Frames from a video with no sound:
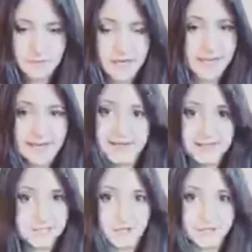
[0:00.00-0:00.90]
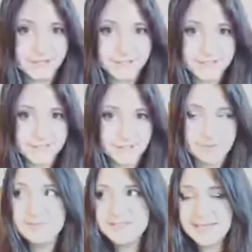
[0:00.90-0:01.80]
And it's not going to stop.
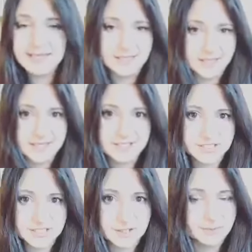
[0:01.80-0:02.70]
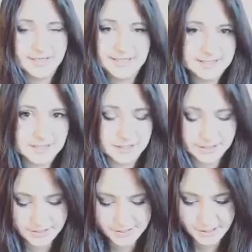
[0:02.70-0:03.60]
I'm saying it needs to stop, but it's not
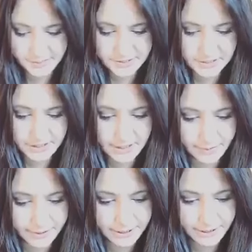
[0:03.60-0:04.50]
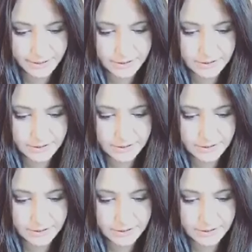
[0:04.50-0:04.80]
going to stop. It's going to go on and on.